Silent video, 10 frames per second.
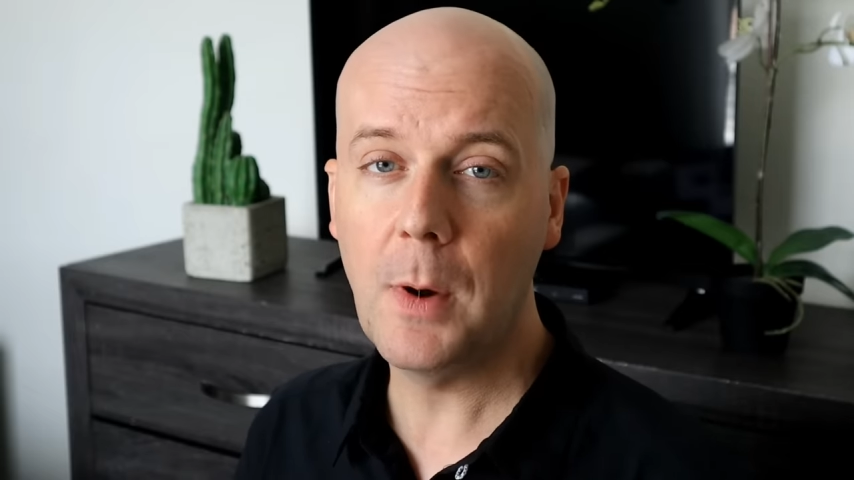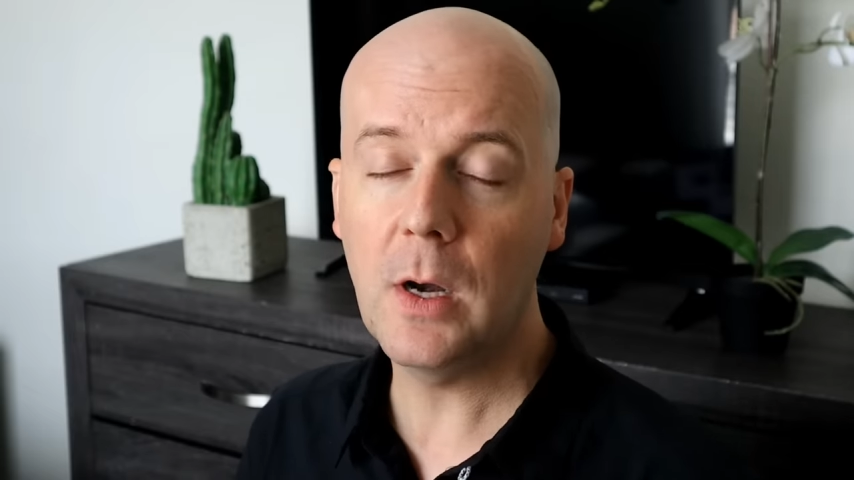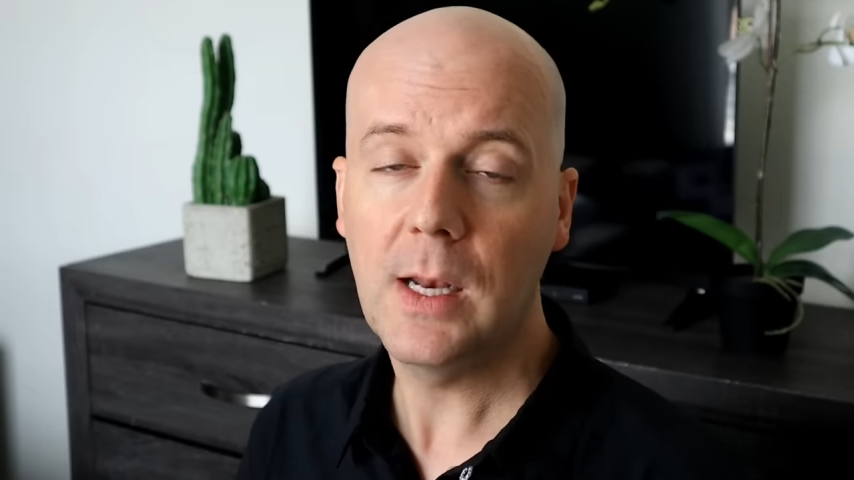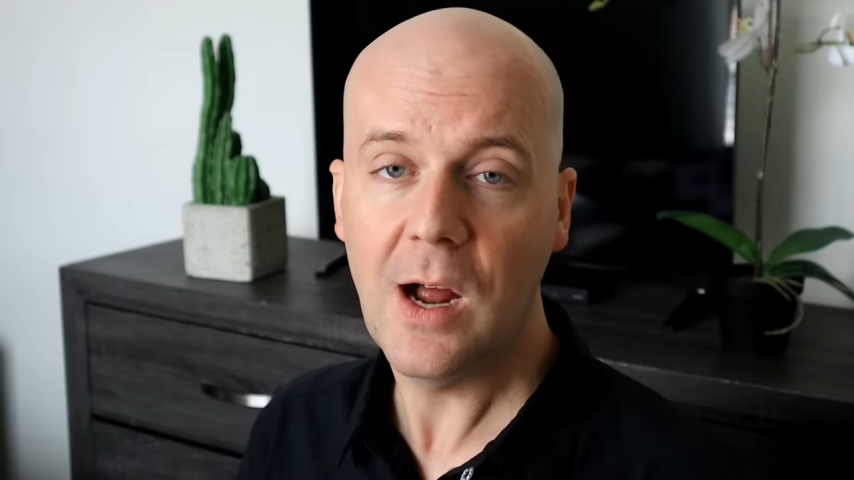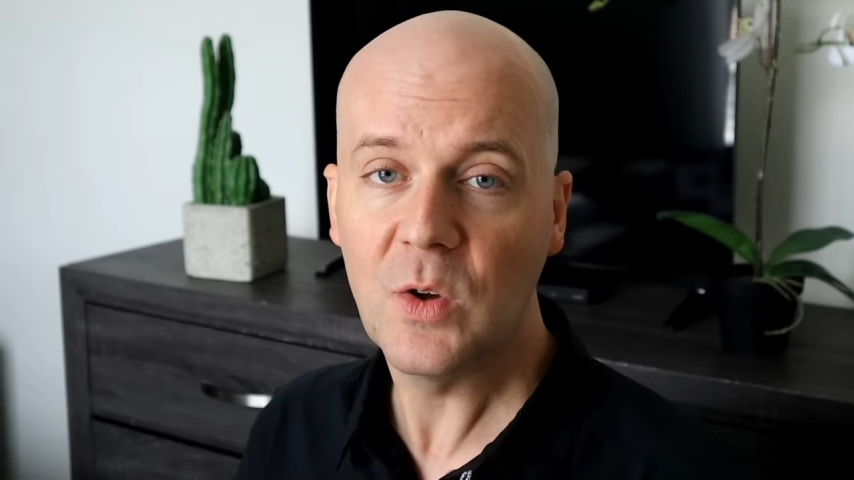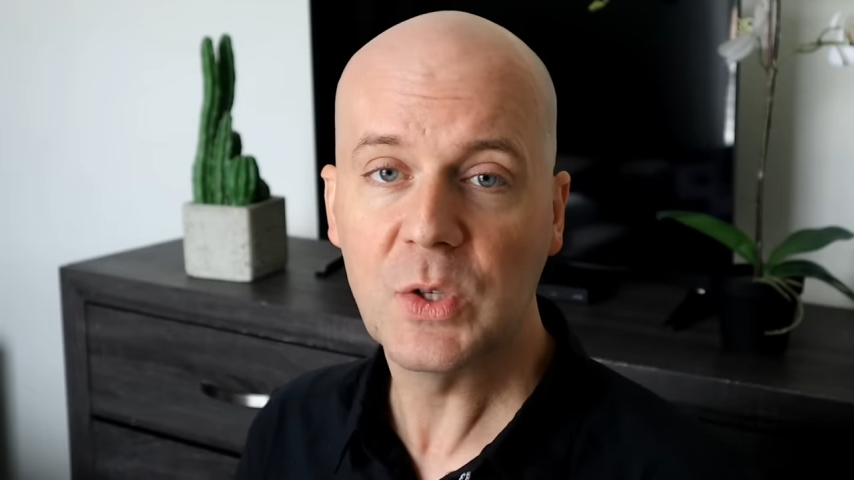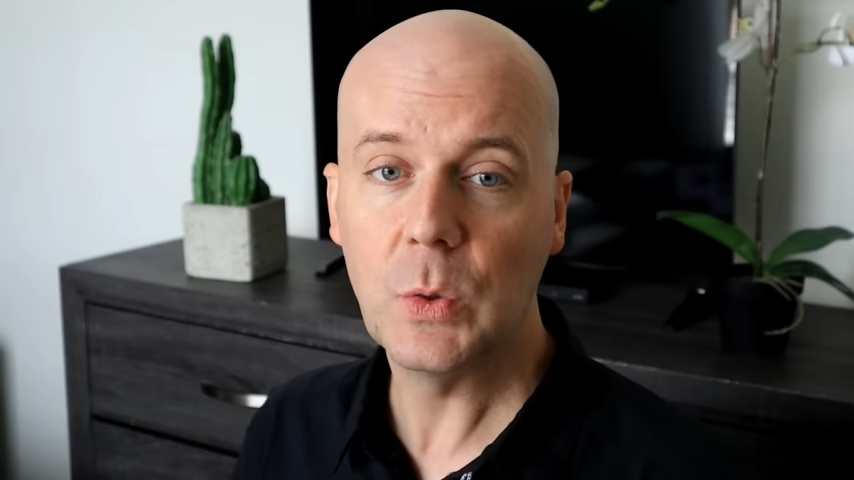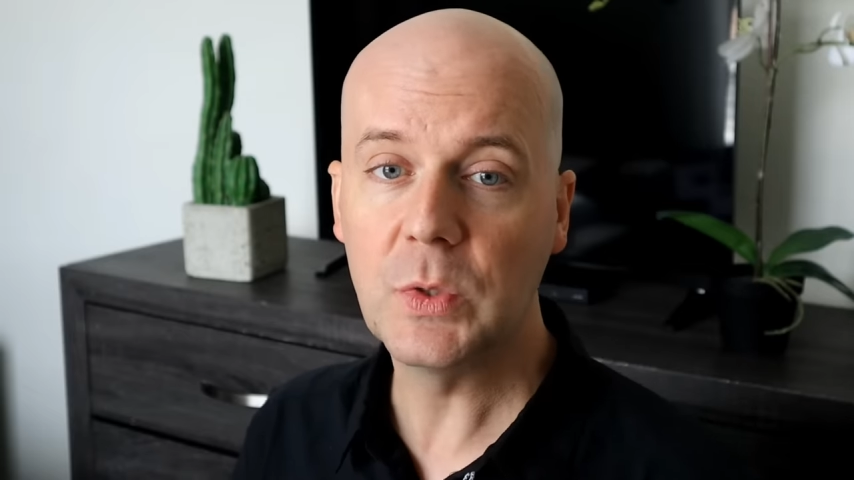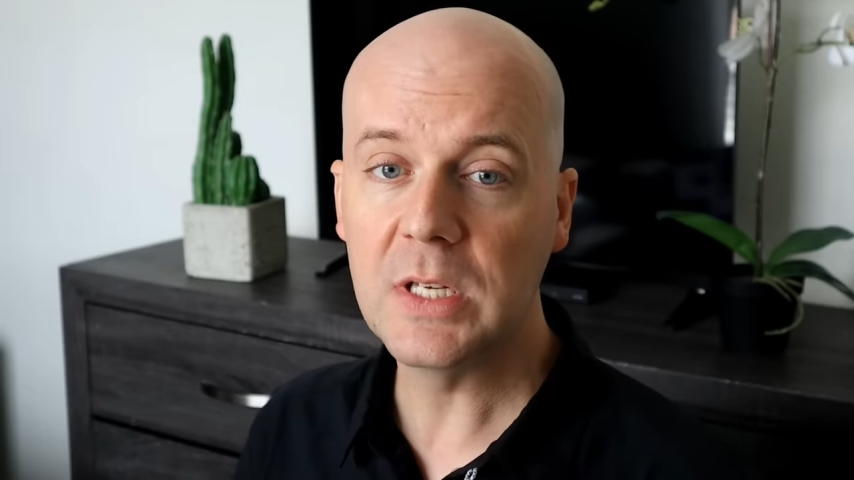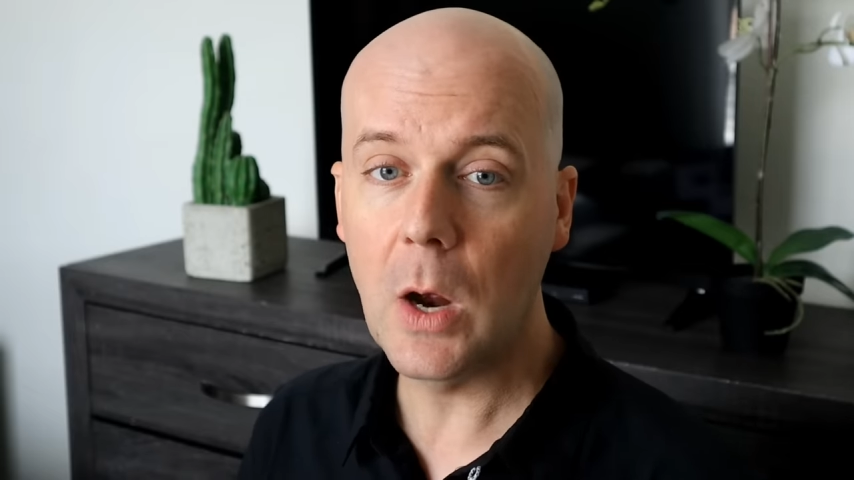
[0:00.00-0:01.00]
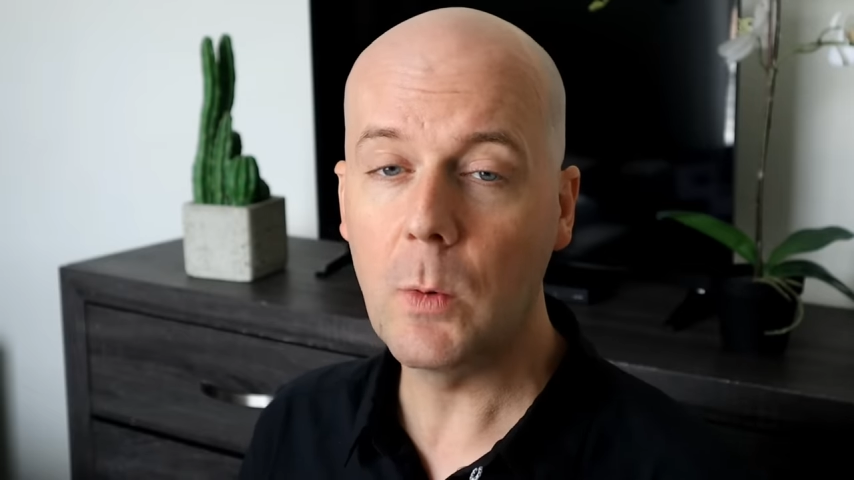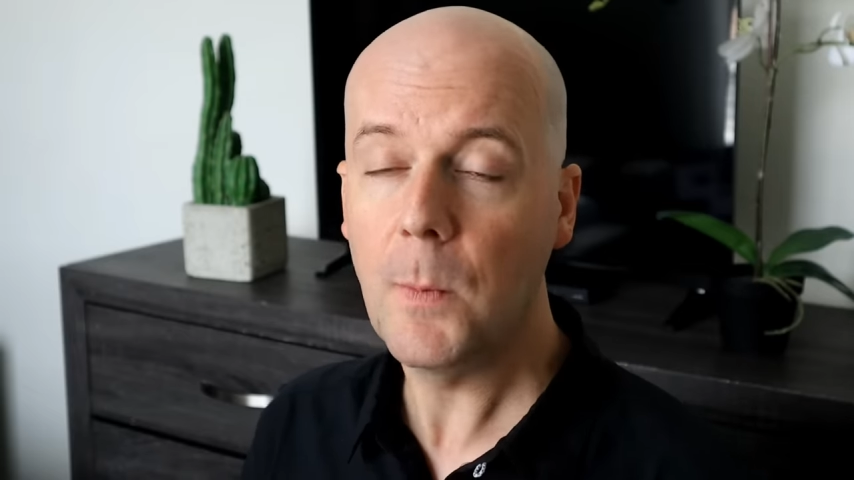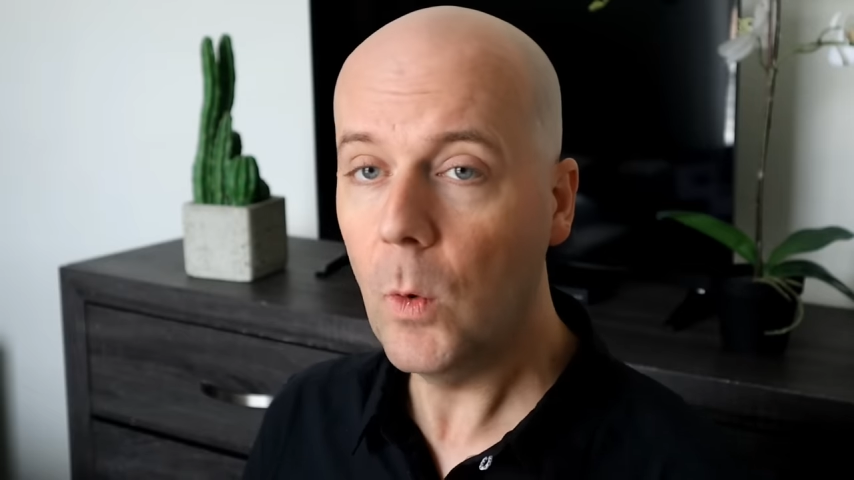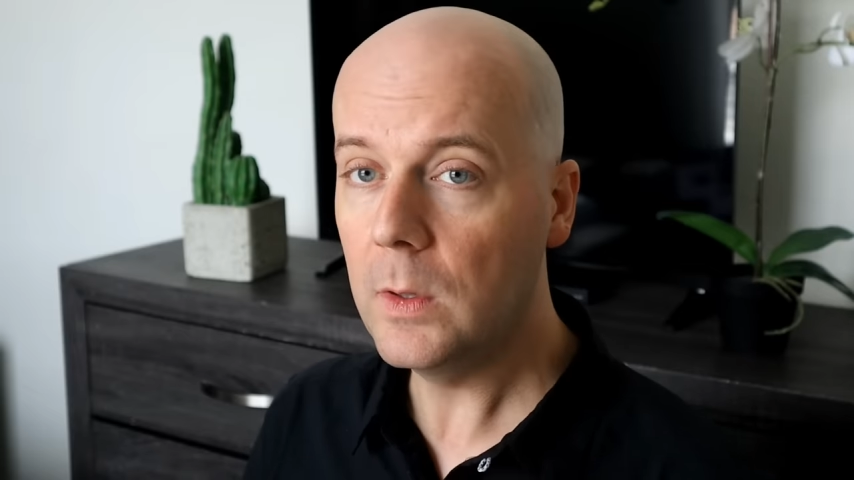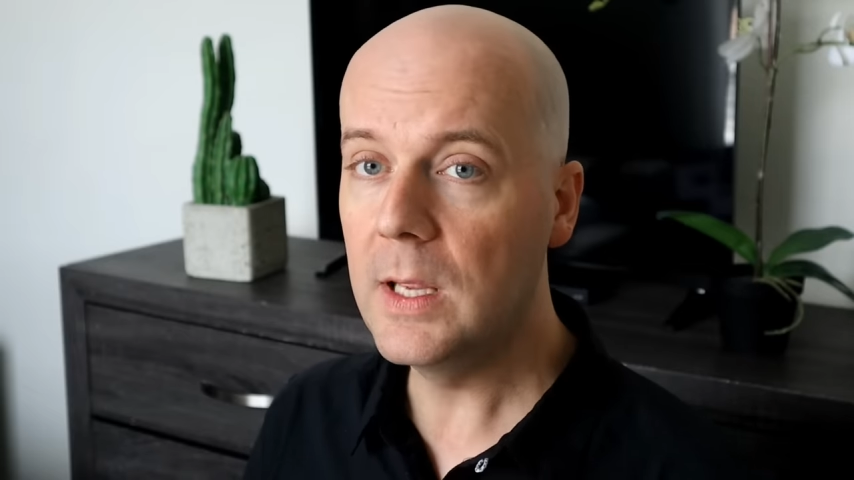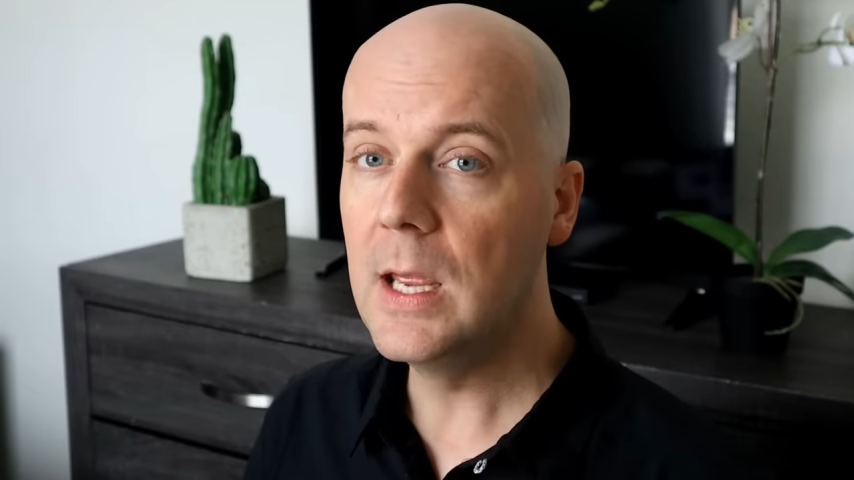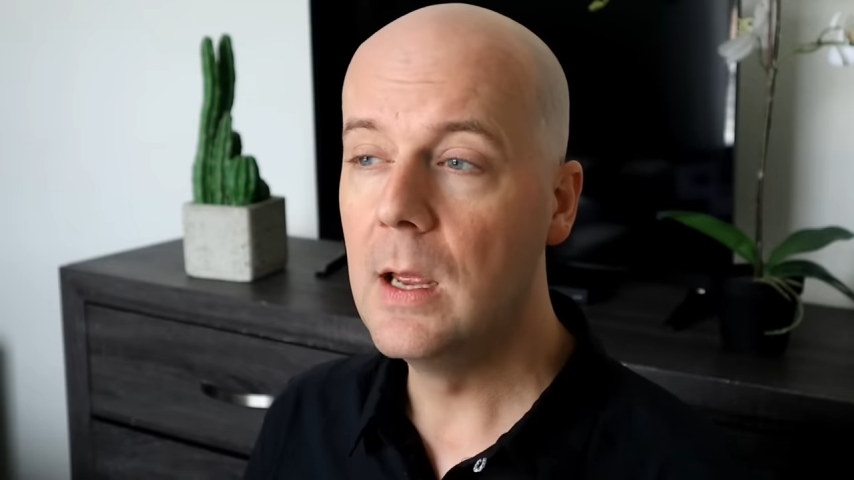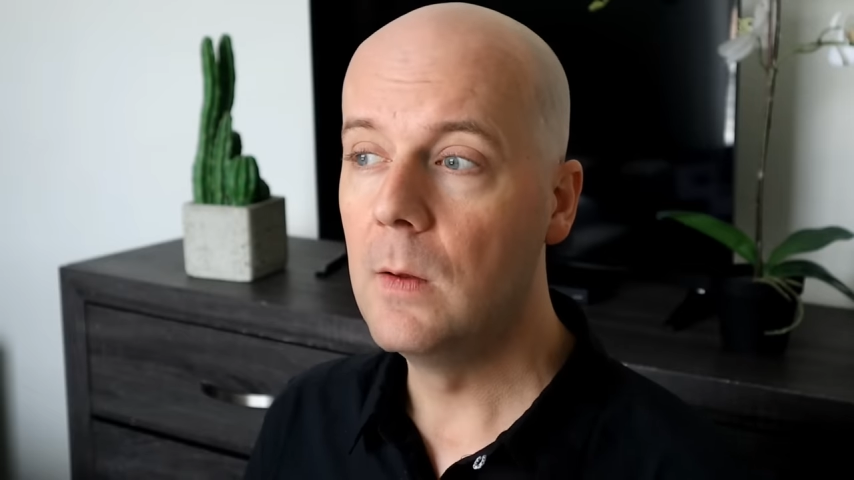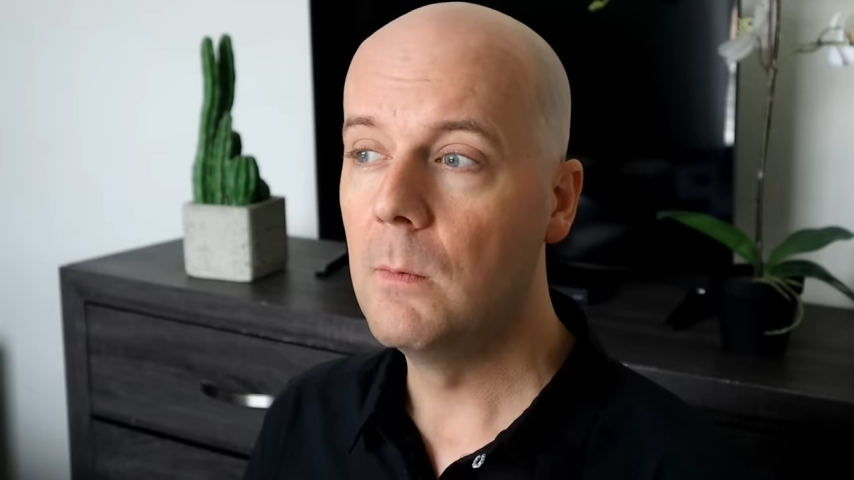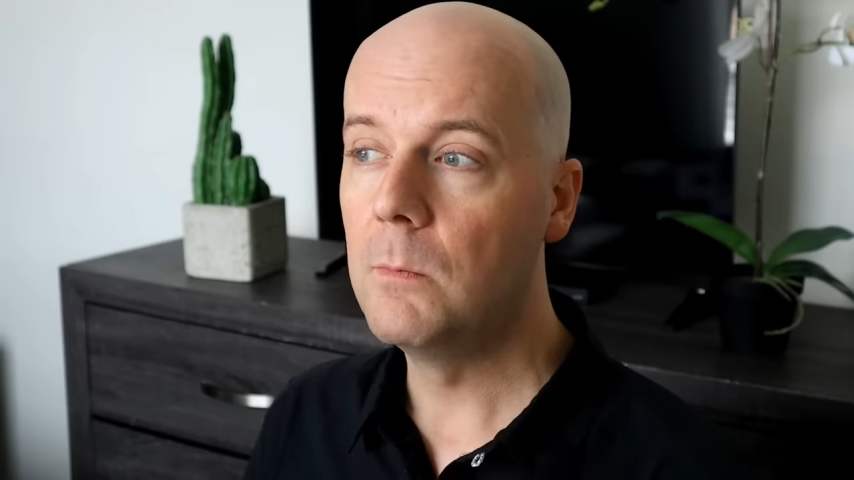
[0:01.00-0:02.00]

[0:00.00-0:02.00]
American households now reportedly